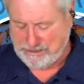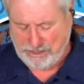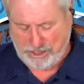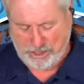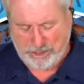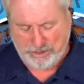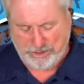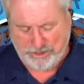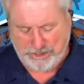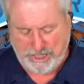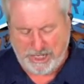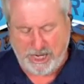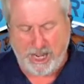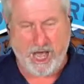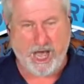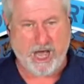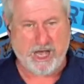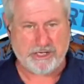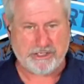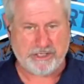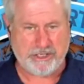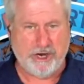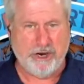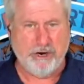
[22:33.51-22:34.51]
Thursday,
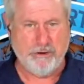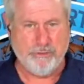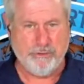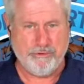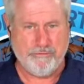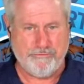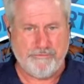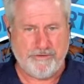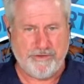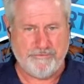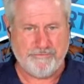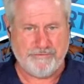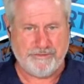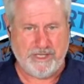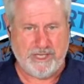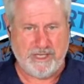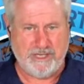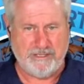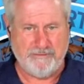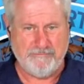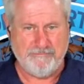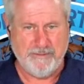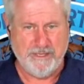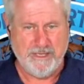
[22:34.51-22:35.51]
October 15th.